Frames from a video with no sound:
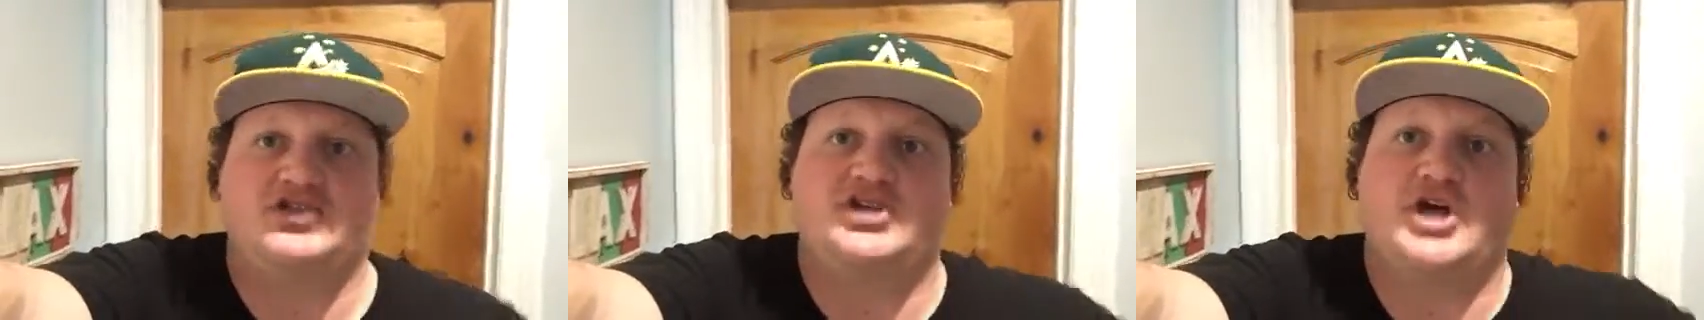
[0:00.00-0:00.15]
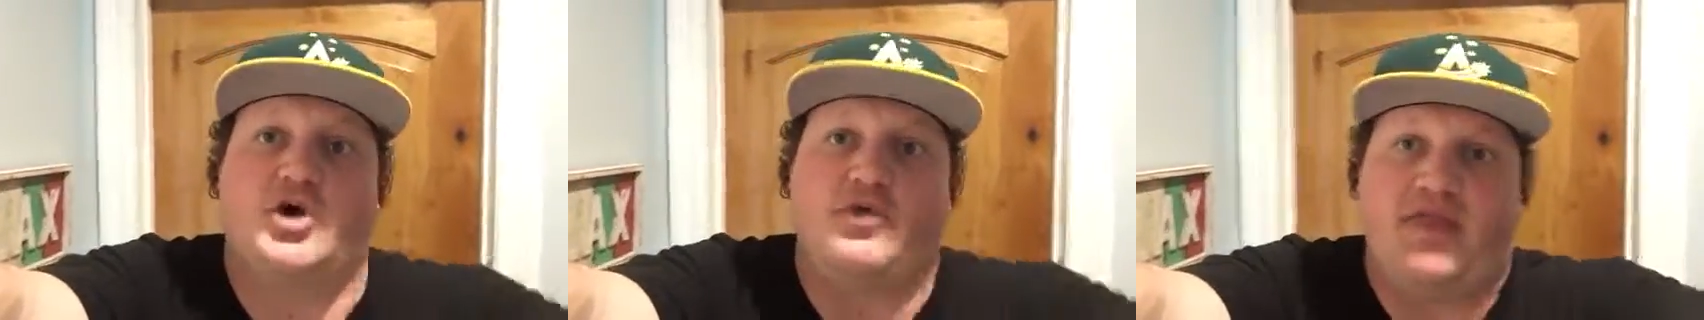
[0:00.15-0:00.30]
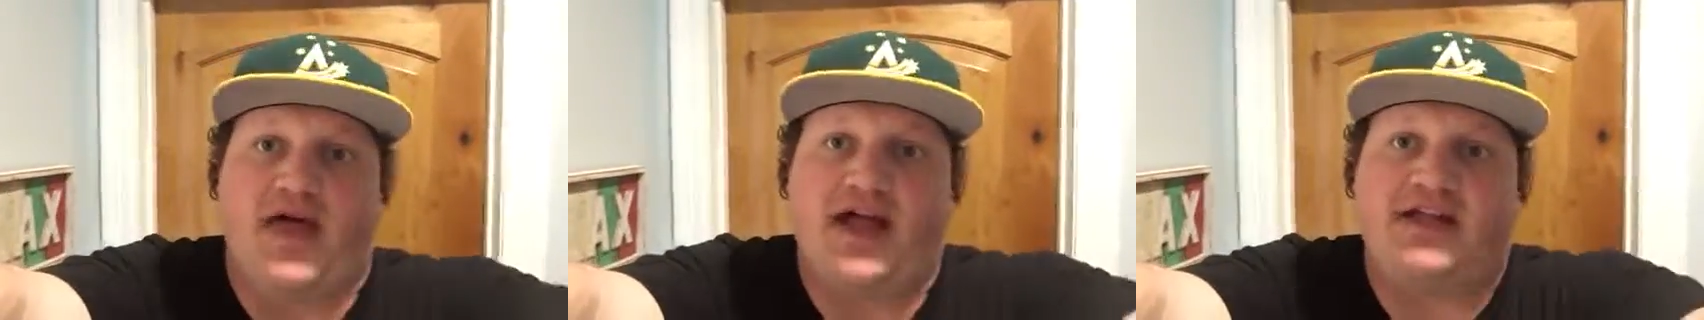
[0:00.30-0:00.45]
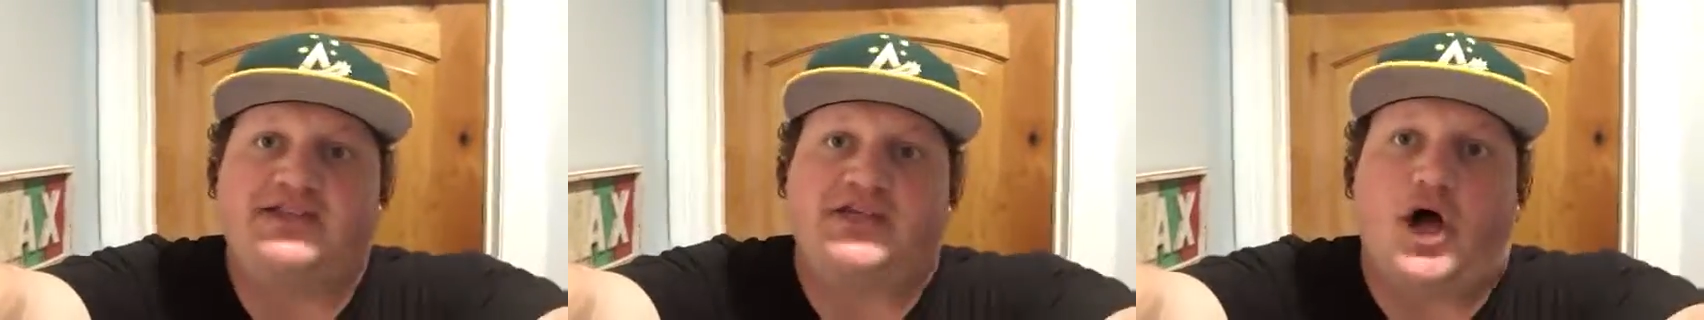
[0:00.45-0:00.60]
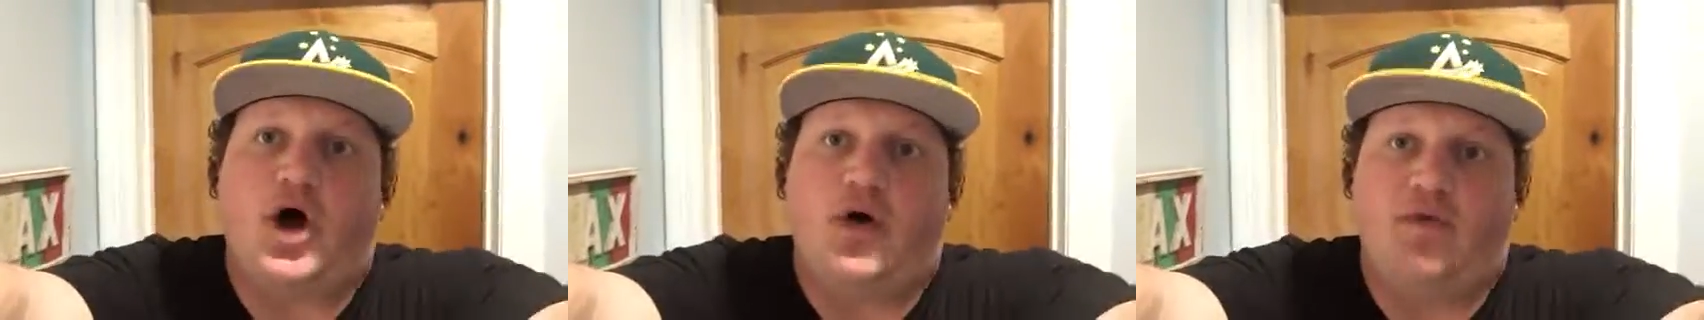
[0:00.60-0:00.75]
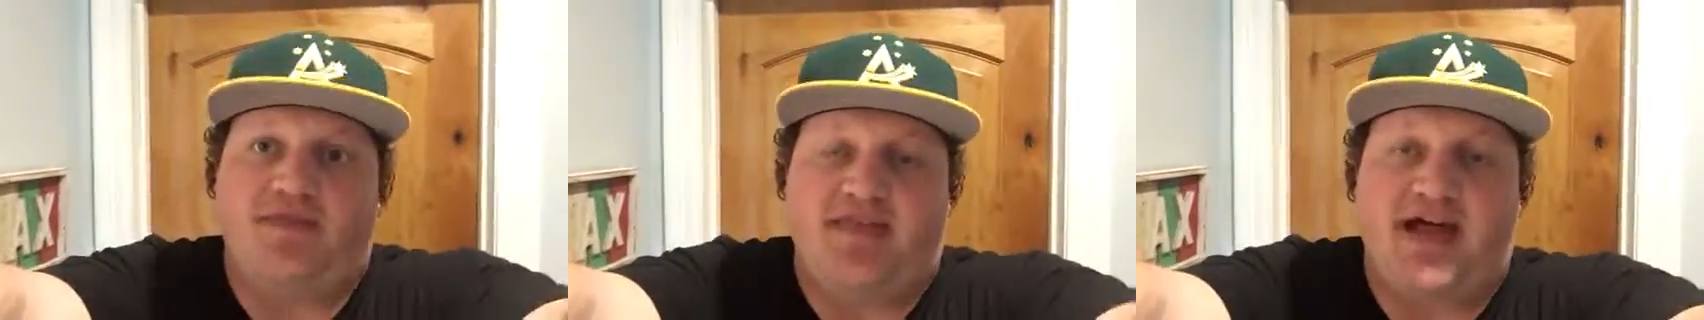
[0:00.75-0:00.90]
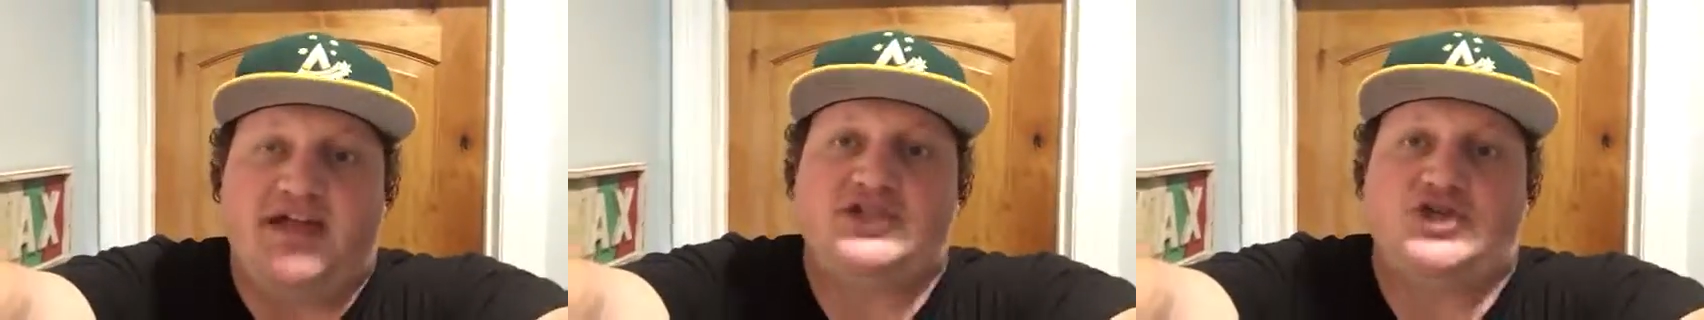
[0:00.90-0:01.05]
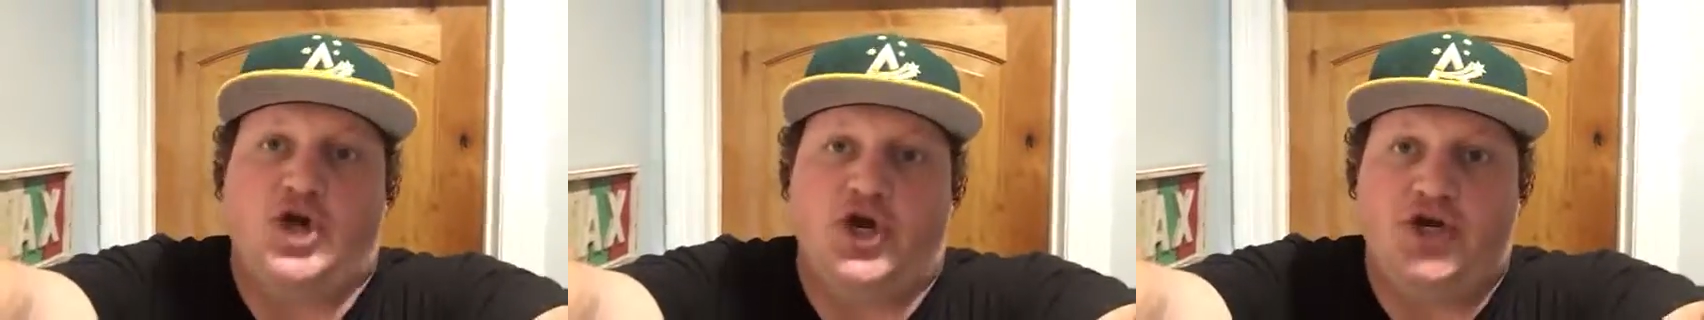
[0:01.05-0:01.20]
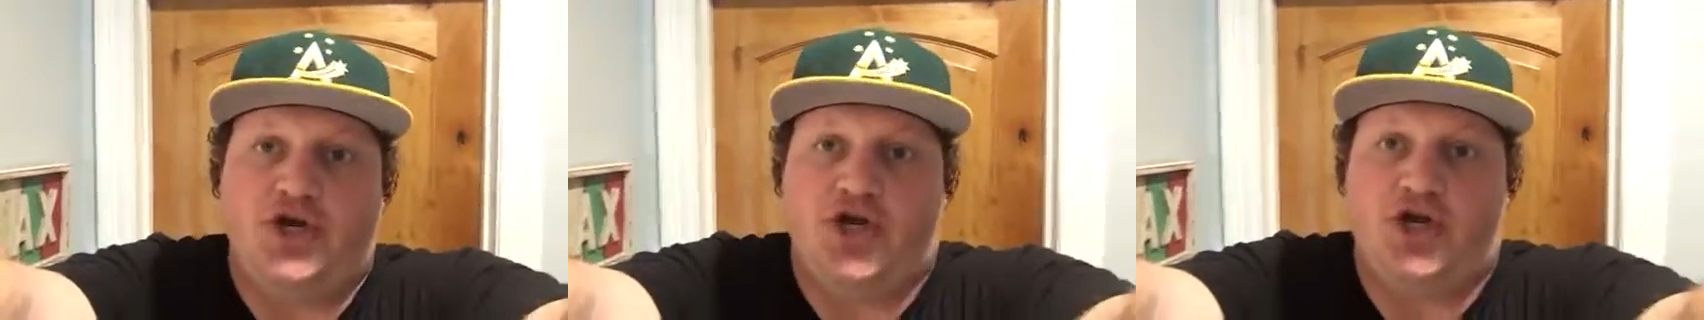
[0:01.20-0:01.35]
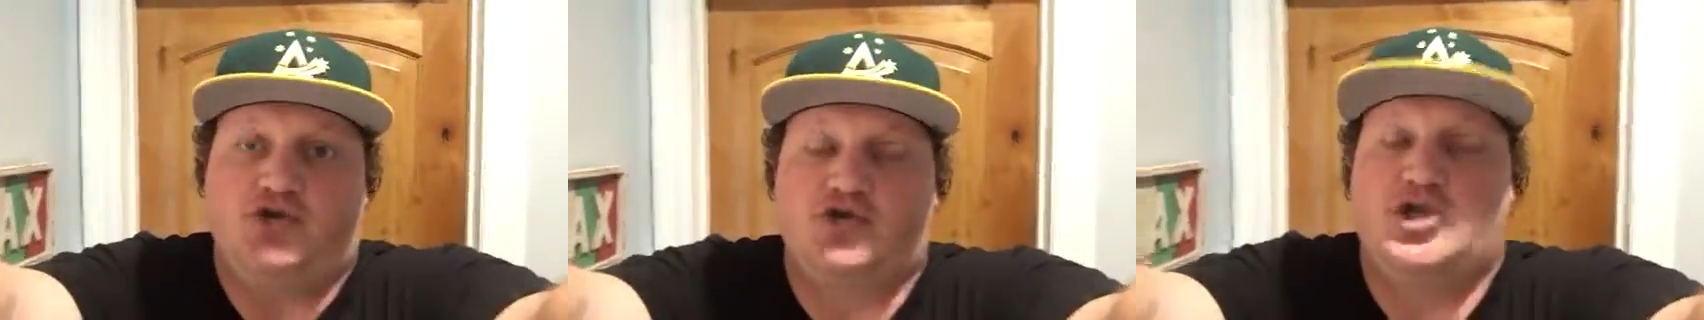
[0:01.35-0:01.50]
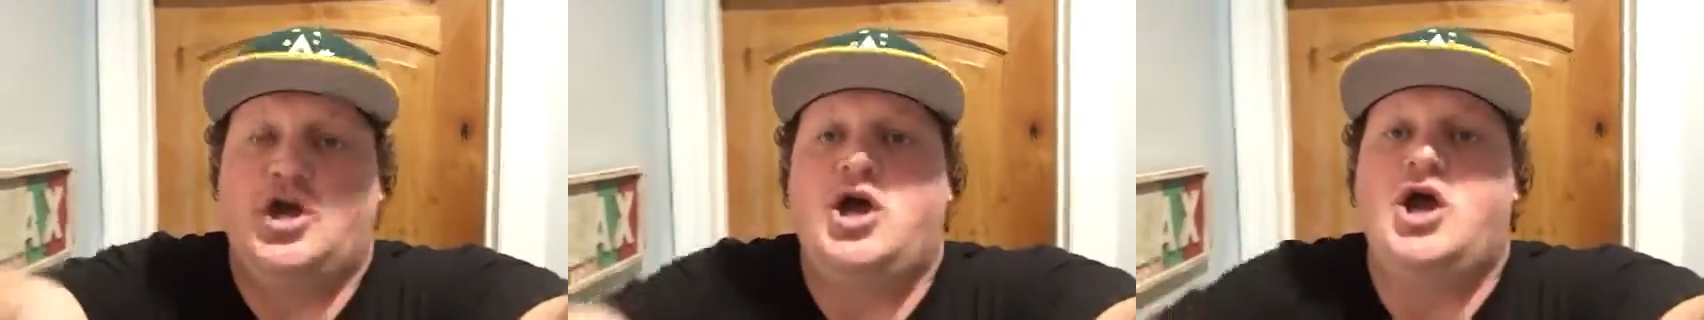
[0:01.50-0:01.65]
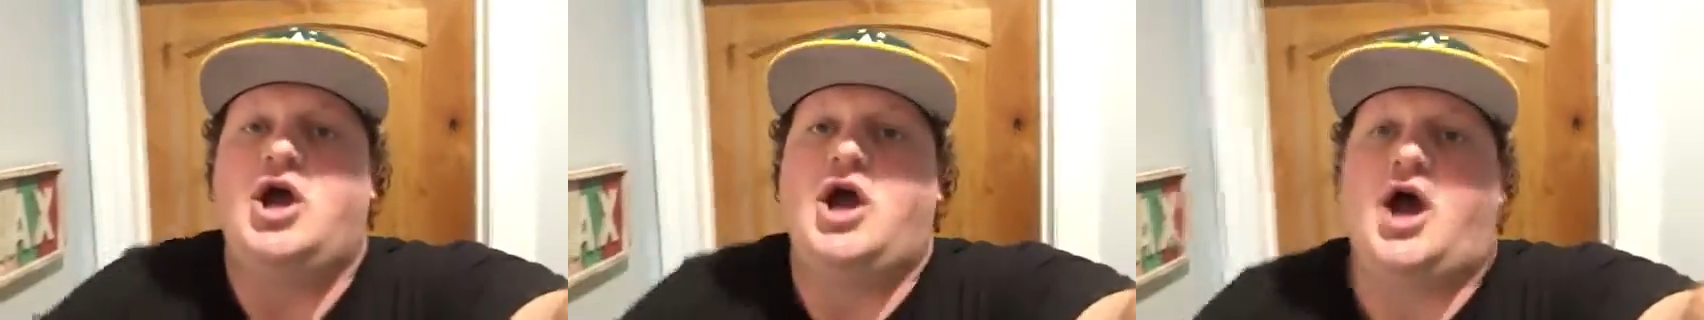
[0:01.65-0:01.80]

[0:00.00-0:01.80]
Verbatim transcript: So that's all, that's good news.